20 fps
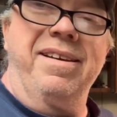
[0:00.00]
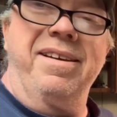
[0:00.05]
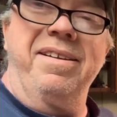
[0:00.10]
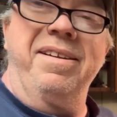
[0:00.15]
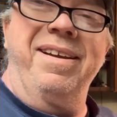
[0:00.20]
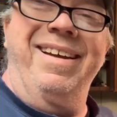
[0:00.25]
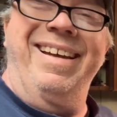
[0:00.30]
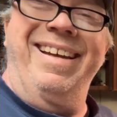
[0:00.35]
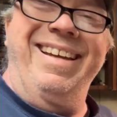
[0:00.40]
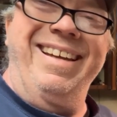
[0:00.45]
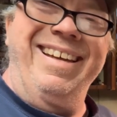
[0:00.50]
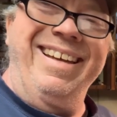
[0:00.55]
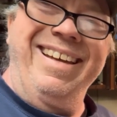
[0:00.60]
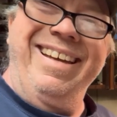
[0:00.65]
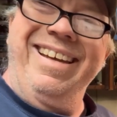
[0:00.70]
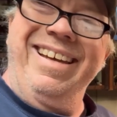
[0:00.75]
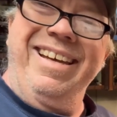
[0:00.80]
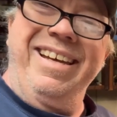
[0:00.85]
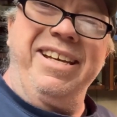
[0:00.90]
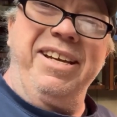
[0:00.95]
you,
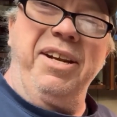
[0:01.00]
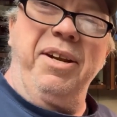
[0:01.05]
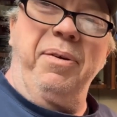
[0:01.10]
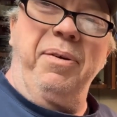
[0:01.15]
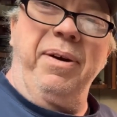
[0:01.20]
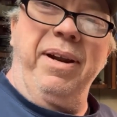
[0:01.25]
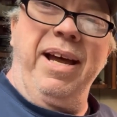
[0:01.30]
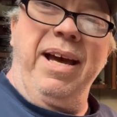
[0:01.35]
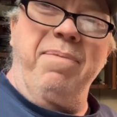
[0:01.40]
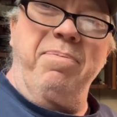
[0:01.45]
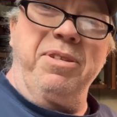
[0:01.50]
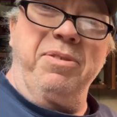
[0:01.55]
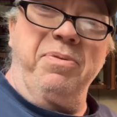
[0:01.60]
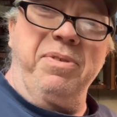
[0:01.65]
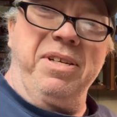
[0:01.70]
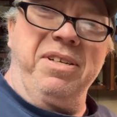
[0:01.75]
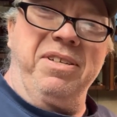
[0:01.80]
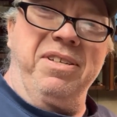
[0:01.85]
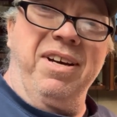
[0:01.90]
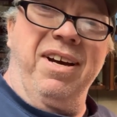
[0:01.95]
you know what happens
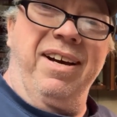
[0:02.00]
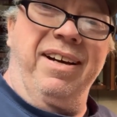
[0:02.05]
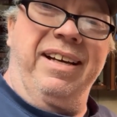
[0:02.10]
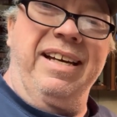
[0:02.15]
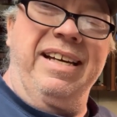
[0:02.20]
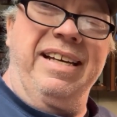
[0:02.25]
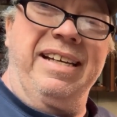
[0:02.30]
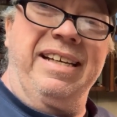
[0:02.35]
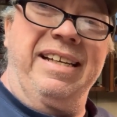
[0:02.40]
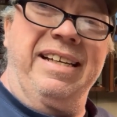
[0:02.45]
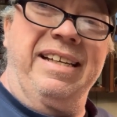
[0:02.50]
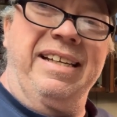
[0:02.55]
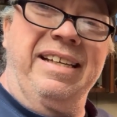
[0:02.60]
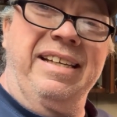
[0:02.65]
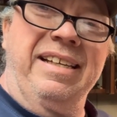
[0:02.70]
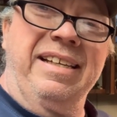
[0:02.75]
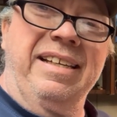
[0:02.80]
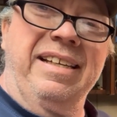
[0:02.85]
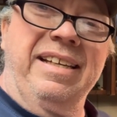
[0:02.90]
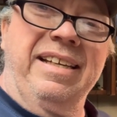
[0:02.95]
when you talk.
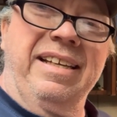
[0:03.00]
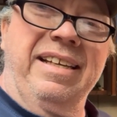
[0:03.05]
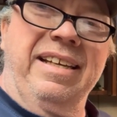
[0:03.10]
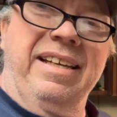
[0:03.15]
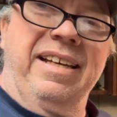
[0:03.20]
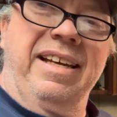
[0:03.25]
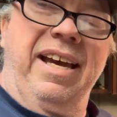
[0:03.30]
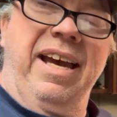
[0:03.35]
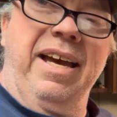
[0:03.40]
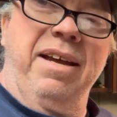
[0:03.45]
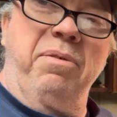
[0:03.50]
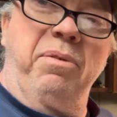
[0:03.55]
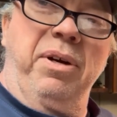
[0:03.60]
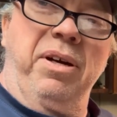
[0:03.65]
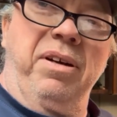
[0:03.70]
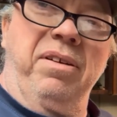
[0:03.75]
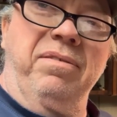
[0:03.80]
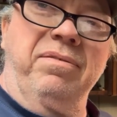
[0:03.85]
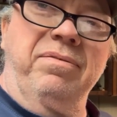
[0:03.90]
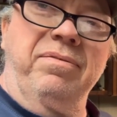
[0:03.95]
And
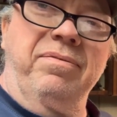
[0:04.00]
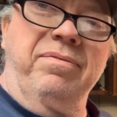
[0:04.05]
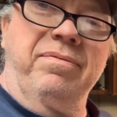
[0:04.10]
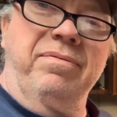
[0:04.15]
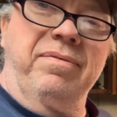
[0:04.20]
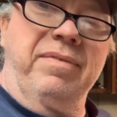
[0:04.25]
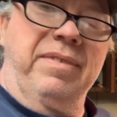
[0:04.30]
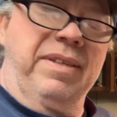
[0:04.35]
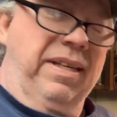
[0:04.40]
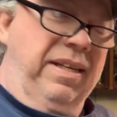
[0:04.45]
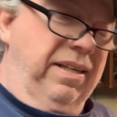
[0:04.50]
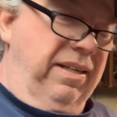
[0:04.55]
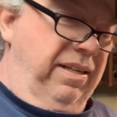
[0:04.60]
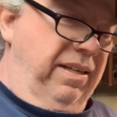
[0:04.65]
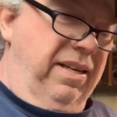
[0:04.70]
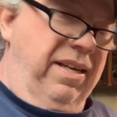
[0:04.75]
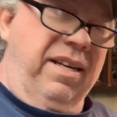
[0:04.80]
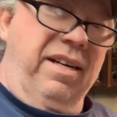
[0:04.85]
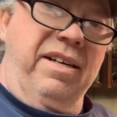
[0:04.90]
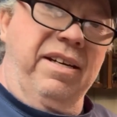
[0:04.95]
well,
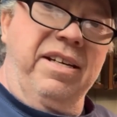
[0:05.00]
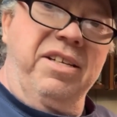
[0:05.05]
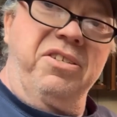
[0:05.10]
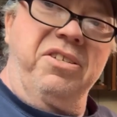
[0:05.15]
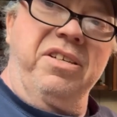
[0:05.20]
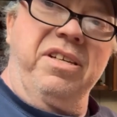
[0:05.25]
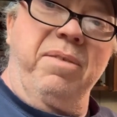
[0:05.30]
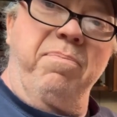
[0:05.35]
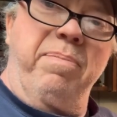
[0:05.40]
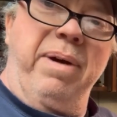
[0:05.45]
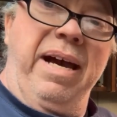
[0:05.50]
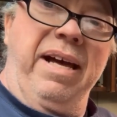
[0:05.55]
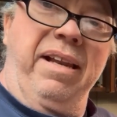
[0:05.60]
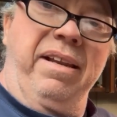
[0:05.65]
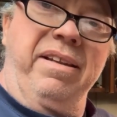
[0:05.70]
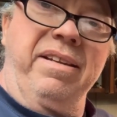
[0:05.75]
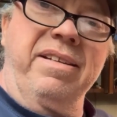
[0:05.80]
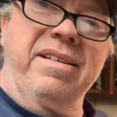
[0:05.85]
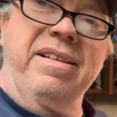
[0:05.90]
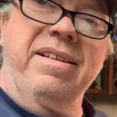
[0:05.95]
in addition to the
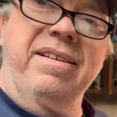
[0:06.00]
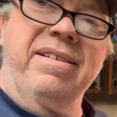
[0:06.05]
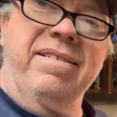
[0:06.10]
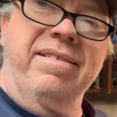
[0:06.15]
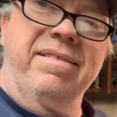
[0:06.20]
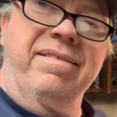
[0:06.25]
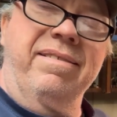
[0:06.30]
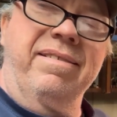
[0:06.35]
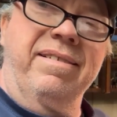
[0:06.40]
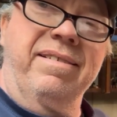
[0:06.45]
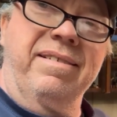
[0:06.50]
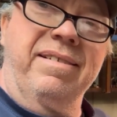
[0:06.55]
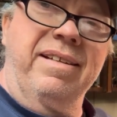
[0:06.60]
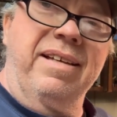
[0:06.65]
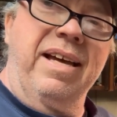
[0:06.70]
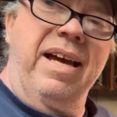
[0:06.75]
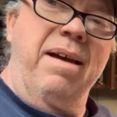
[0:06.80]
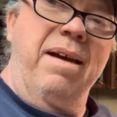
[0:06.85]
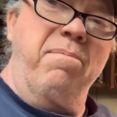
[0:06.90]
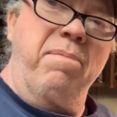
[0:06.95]
pilot,
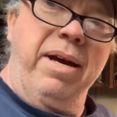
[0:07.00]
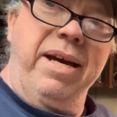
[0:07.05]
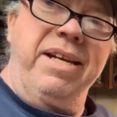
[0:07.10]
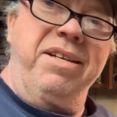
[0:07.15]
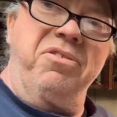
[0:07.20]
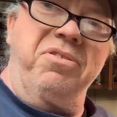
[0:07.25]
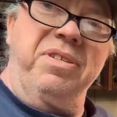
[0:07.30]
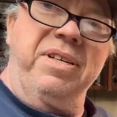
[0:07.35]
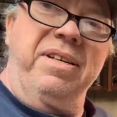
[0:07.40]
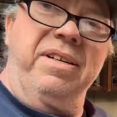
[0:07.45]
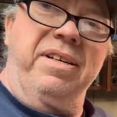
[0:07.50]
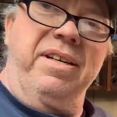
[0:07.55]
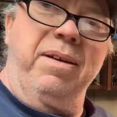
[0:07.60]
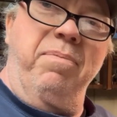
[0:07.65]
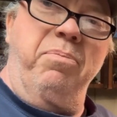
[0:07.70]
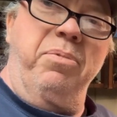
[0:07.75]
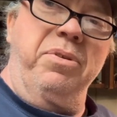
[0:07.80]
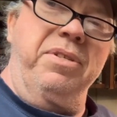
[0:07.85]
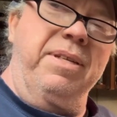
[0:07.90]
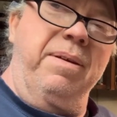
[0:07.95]
I might have just ended
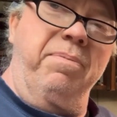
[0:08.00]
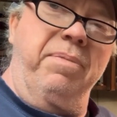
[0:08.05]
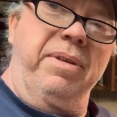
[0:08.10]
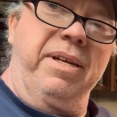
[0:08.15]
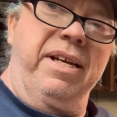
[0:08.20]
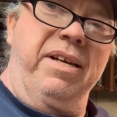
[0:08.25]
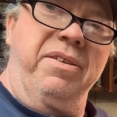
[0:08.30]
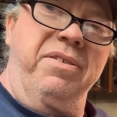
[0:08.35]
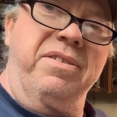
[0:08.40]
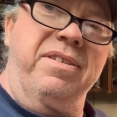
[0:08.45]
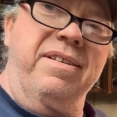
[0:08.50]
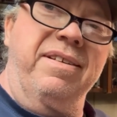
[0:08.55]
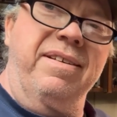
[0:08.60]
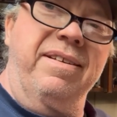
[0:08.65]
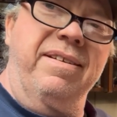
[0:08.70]
up with something else